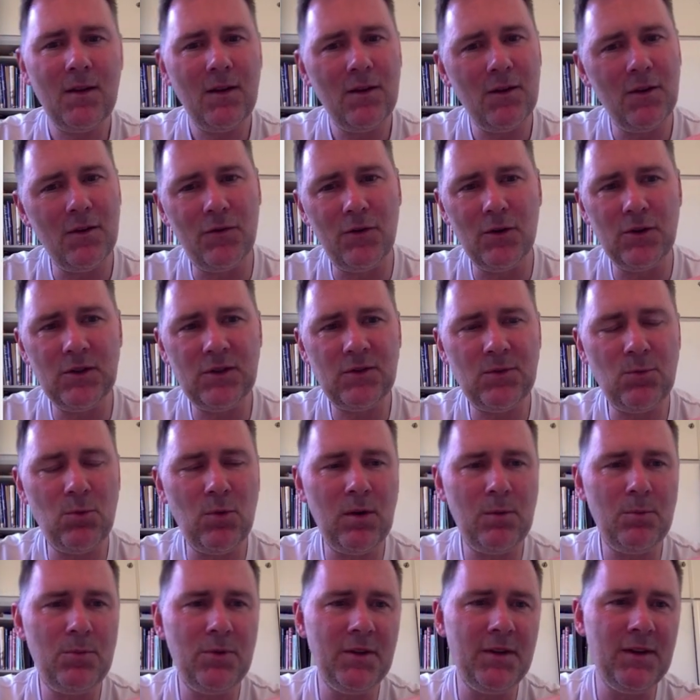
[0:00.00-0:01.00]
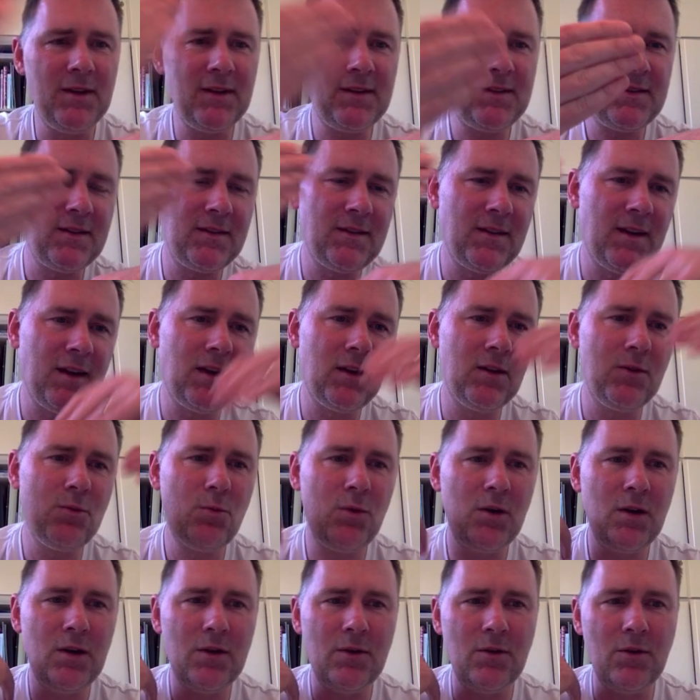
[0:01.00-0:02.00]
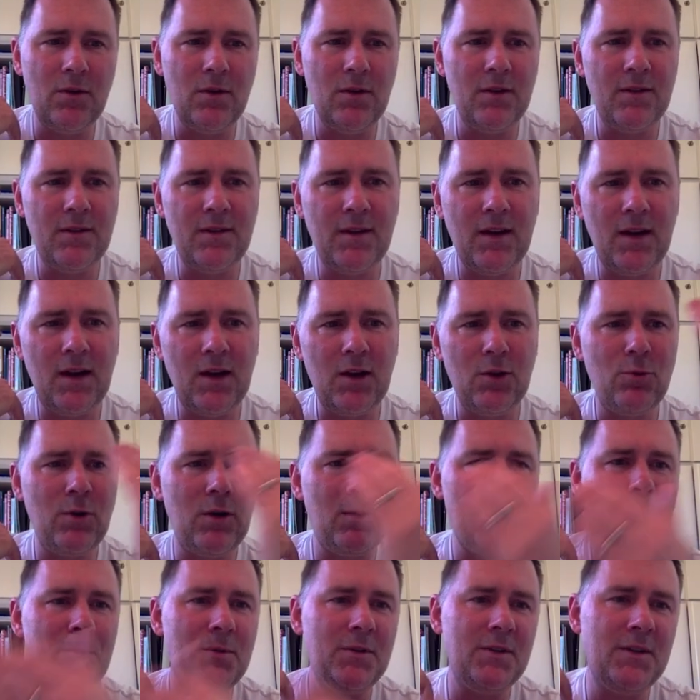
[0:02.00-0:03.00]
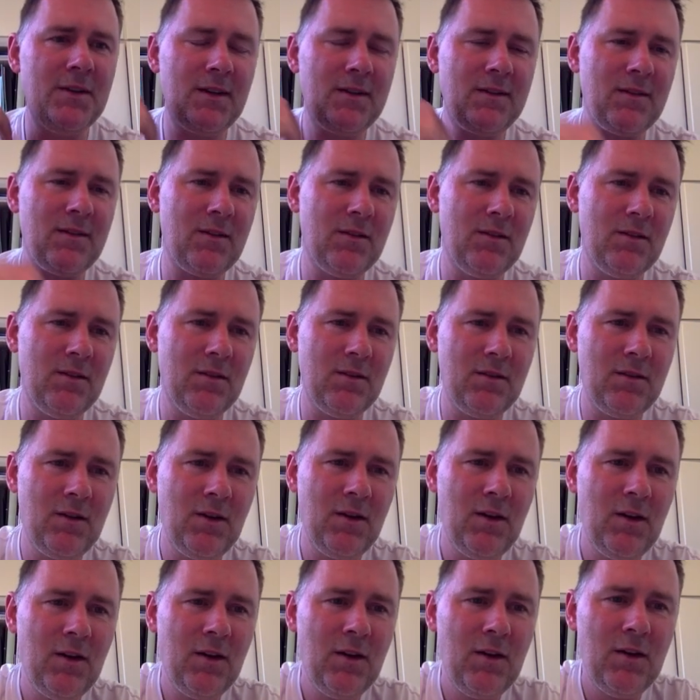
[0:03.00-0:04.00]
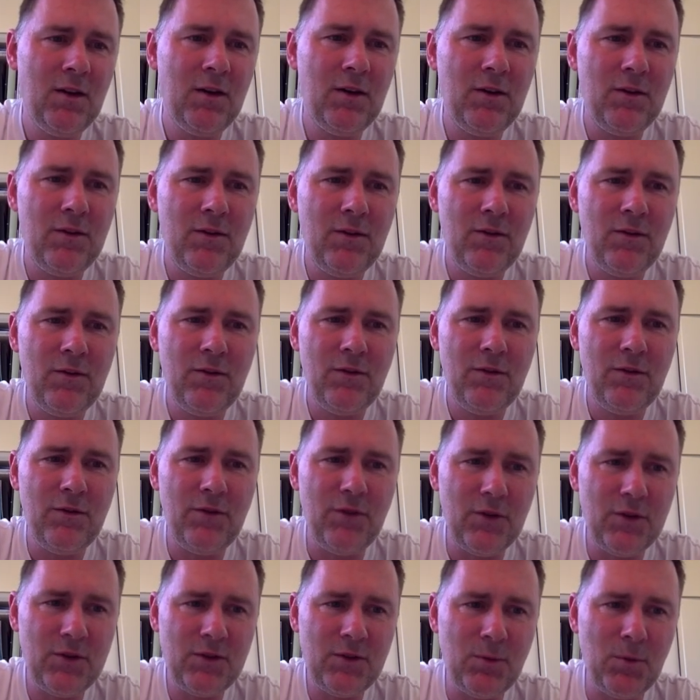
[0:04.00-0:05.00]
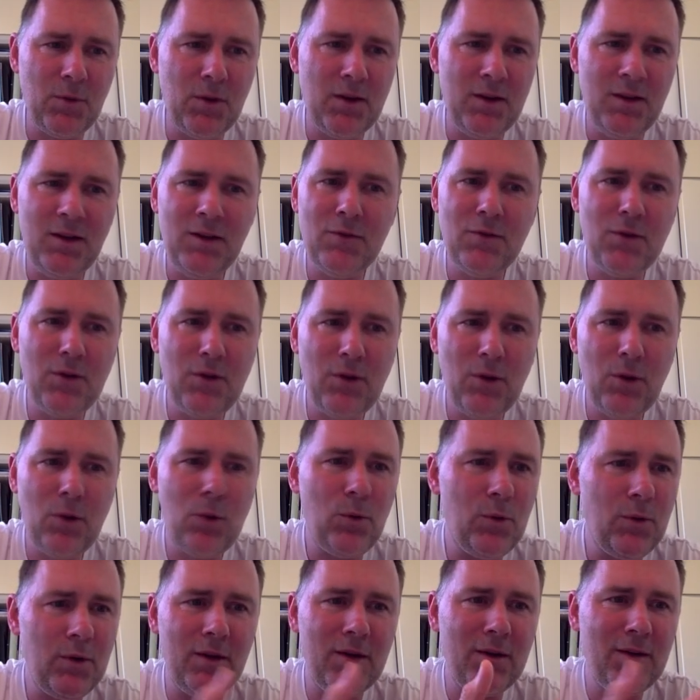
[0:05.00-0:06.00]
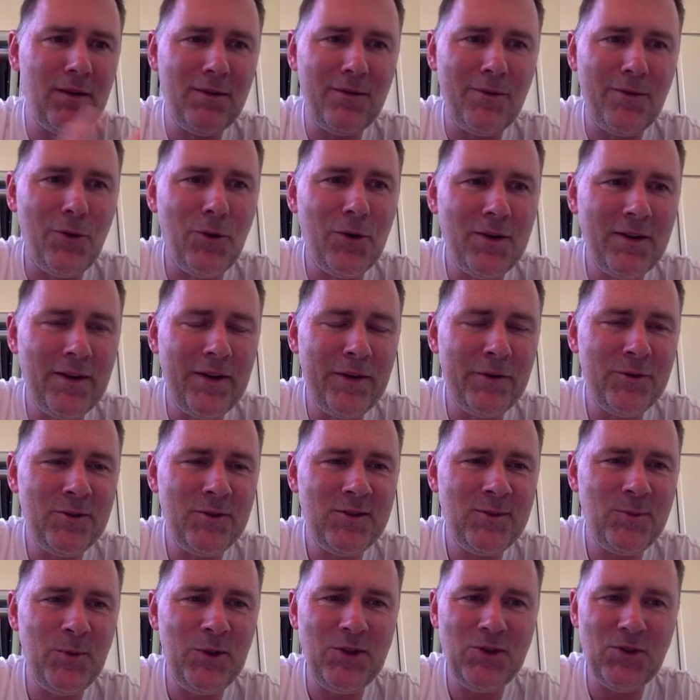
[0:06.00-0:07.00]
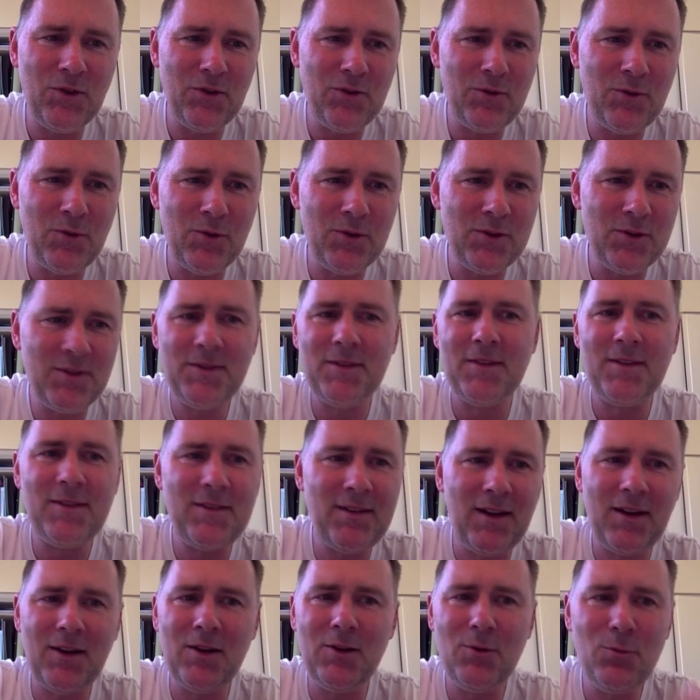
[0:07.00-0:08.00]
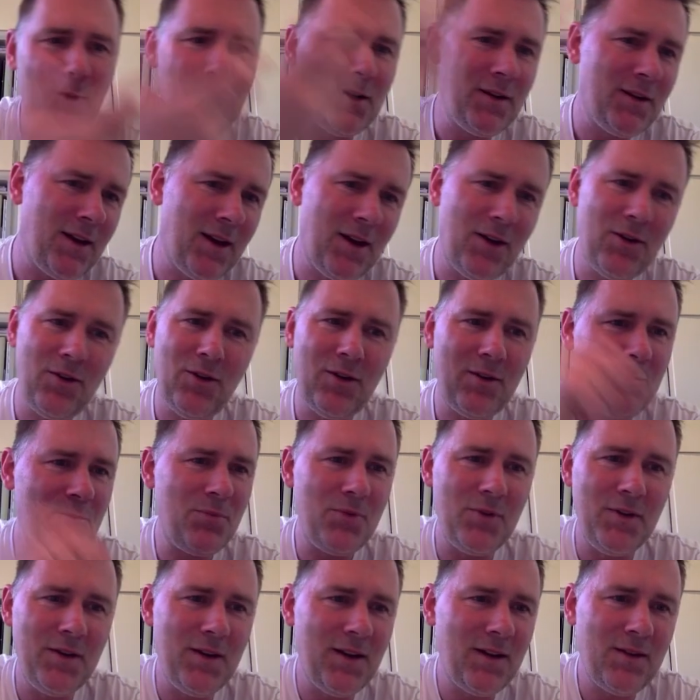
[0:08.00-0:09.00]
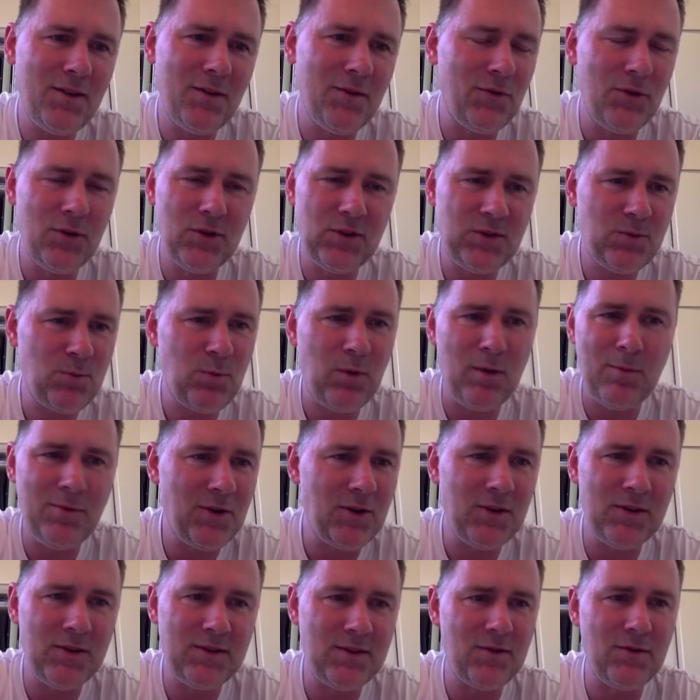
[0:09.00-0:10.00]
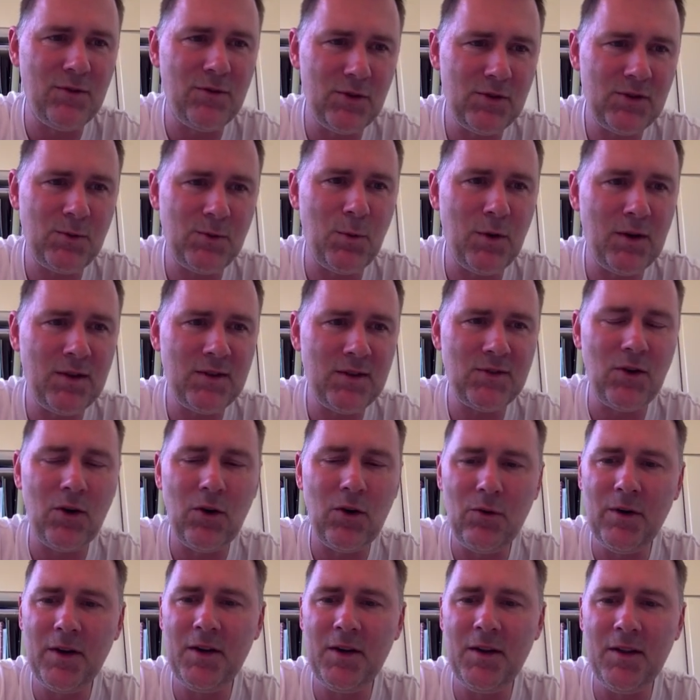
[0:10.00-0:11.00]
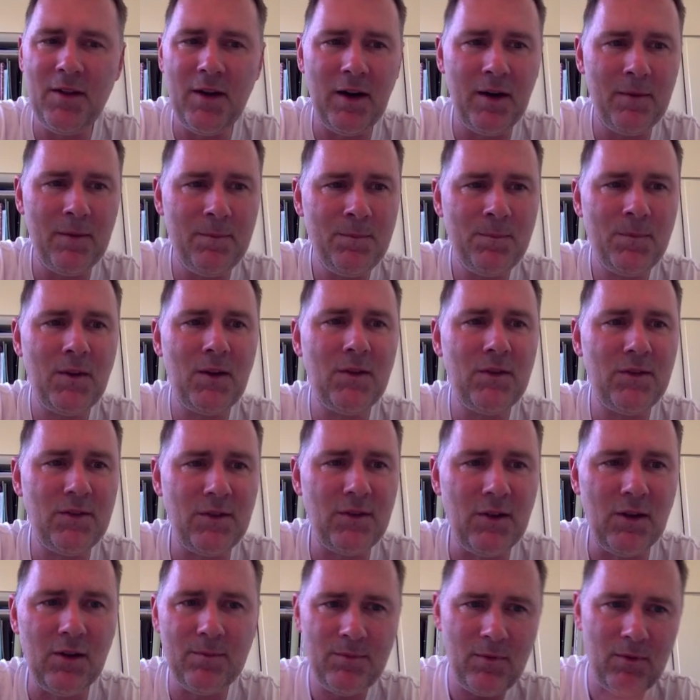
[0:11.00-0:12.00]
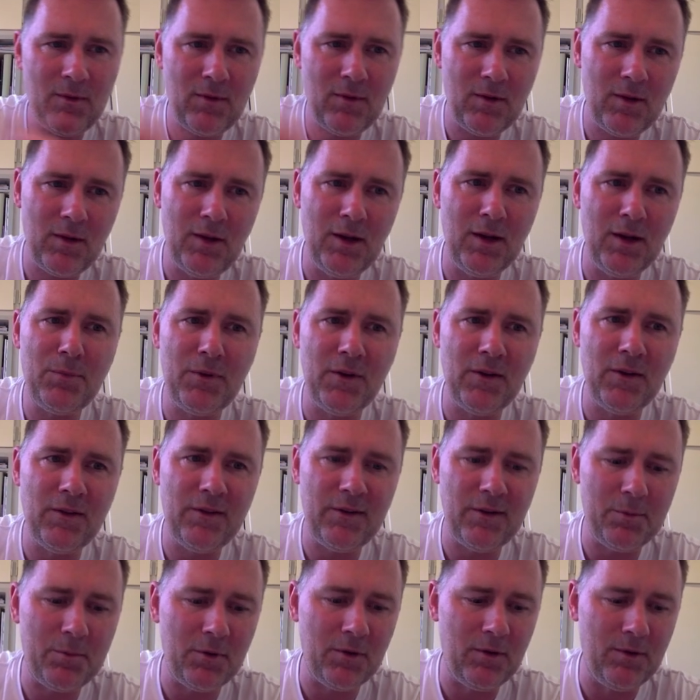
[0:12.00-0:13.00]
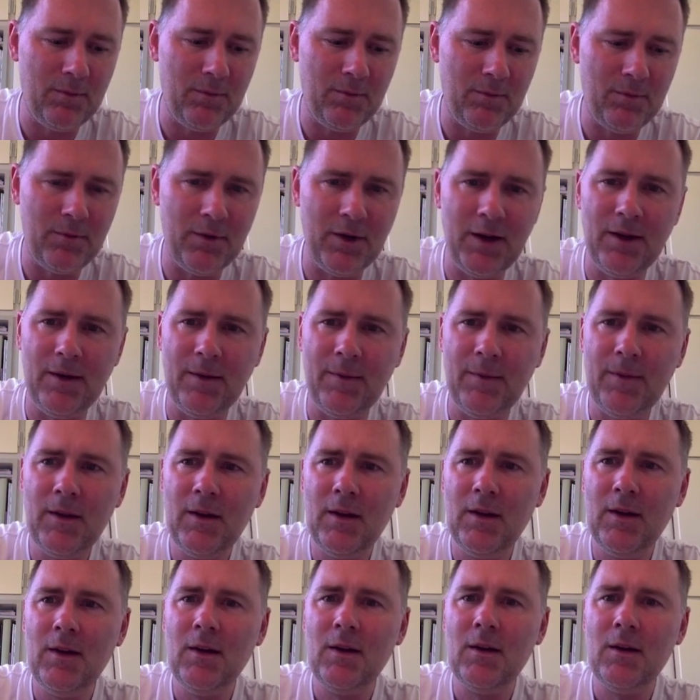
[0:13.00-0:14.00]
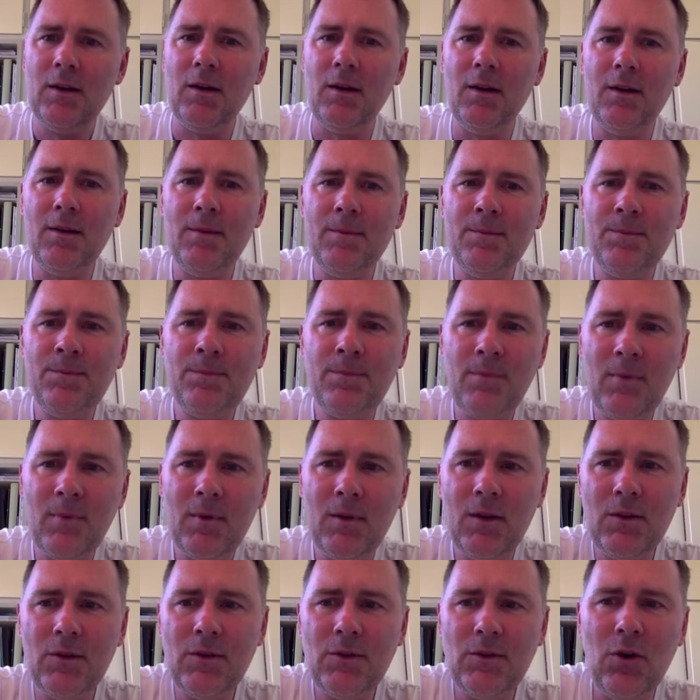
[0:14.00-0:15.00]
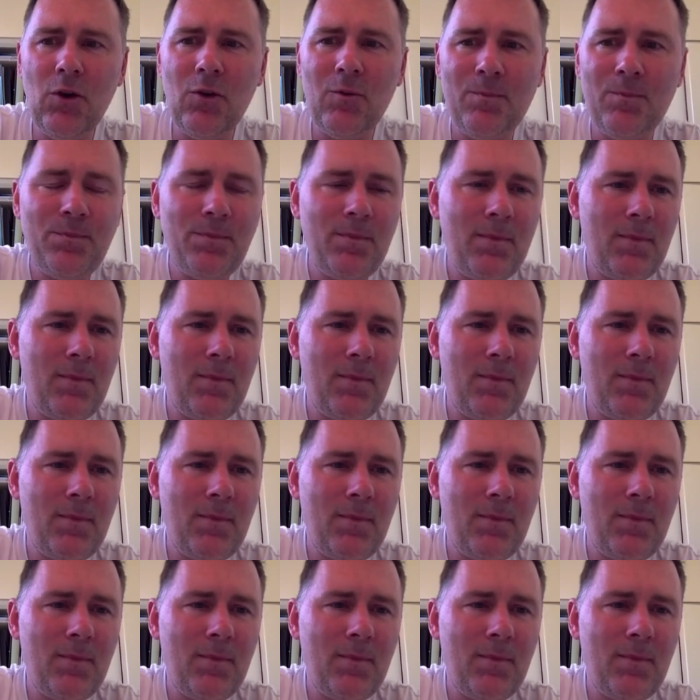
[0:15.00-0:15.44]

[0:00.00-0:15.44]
first one predicts the second one, or the second one predicts the first one, even though in ordinary speech, of course, the second one cannot predict the first one because the first one is already there. Still, in principle, right? So,